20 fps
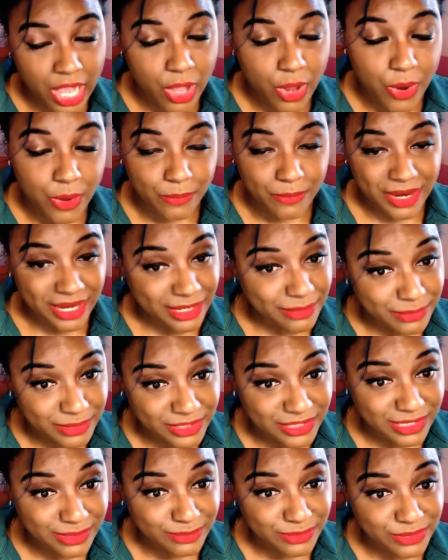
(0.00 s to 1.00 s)

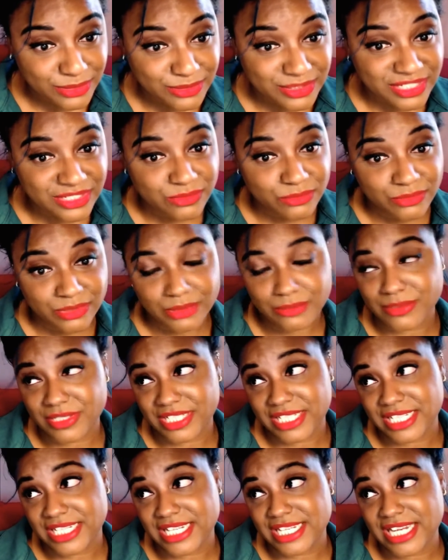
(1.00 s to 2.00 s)
Rockabilly Blue. It's really, really
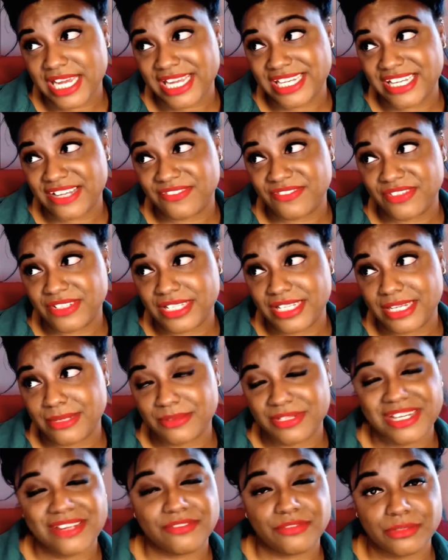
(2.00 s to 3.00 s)
good. I definitely am
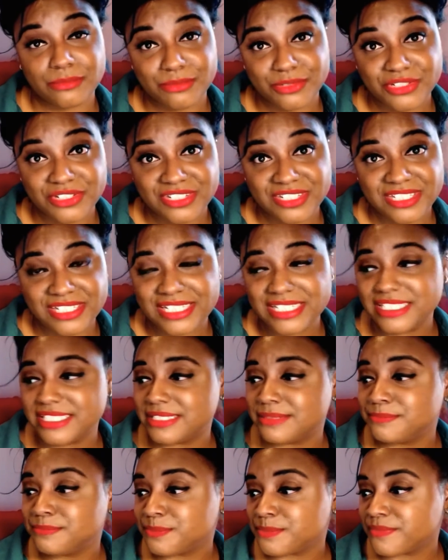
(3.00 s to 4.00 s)
going to have to repurchase this.
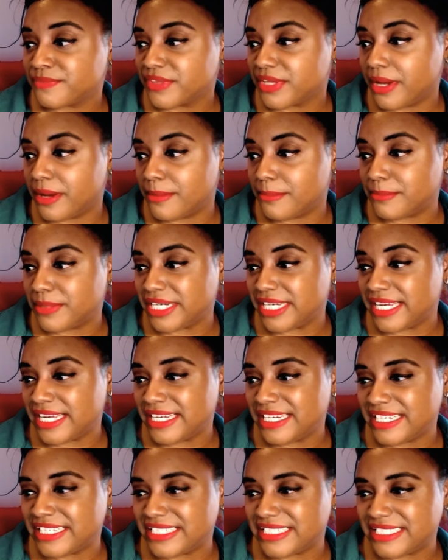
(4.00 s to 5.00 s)
But
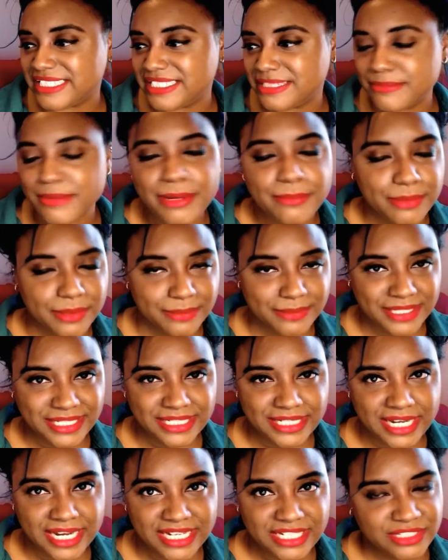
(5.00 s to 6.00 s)
again, it's a semi-permanent
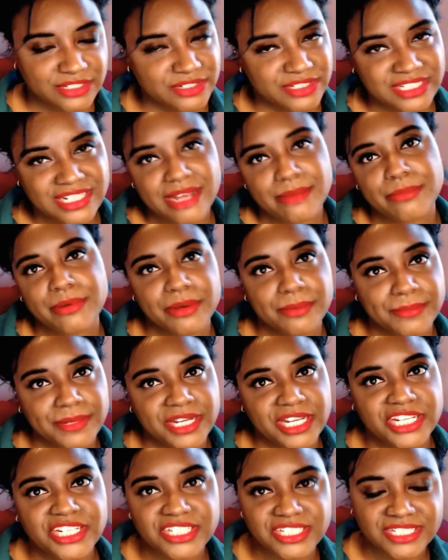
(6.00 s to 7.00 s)
dye, so it's not
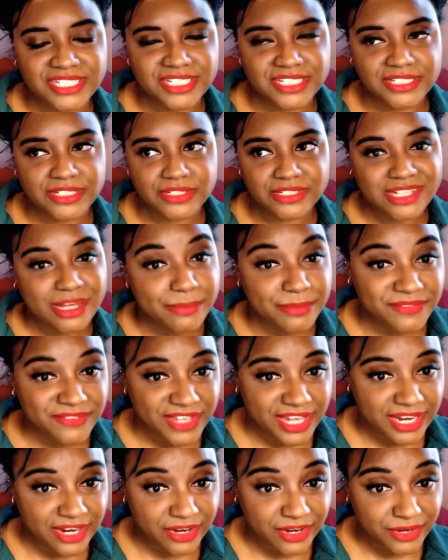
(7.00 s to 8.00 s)
permanent. It just sits on top of the
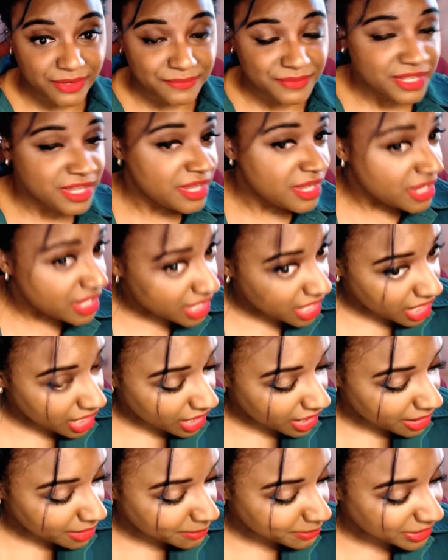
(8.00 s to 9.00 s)
hair.
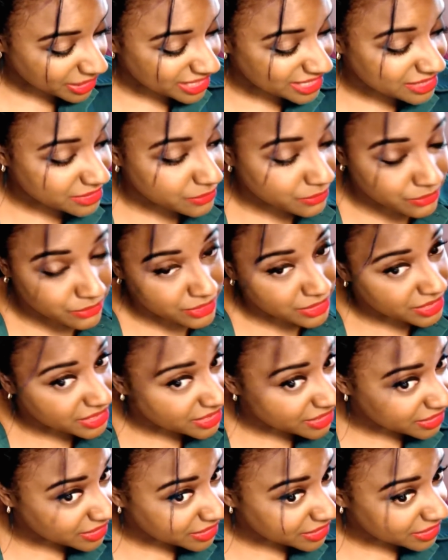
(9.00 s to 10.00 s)
But it's really
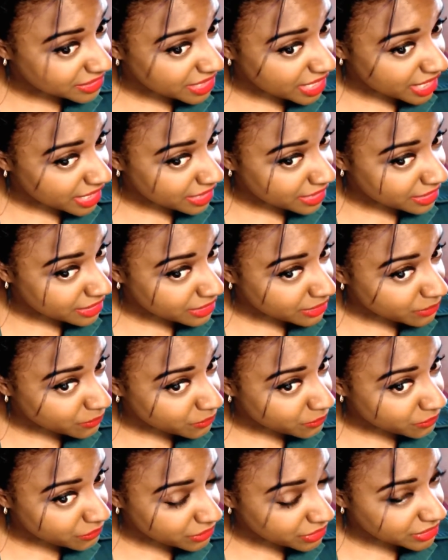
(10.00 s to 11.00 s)
good. I
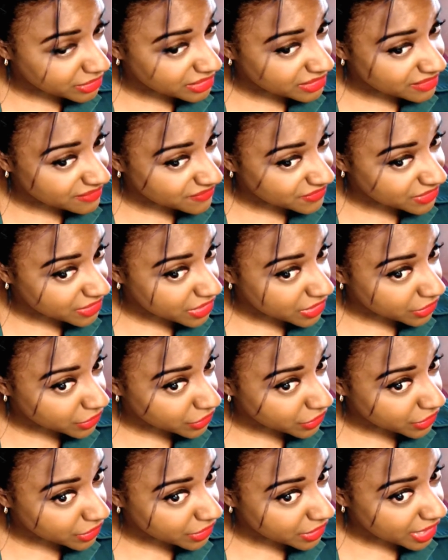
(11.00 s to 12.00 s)
really love the
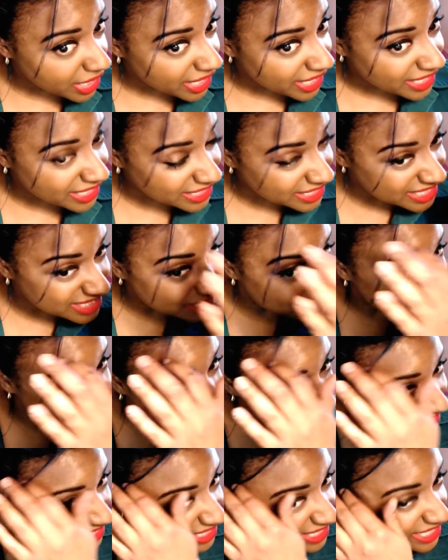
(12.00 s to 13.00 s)
color, and it's
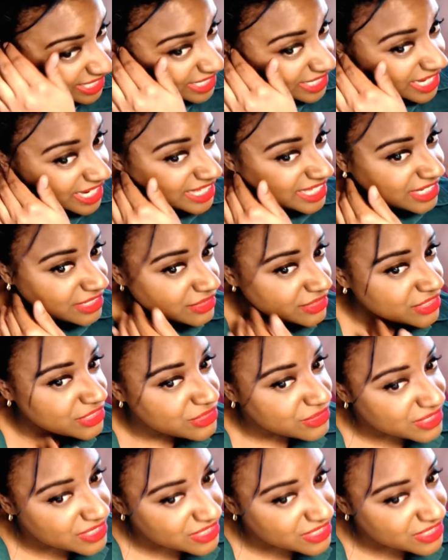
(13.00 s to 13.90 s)
basically like, I think you could do this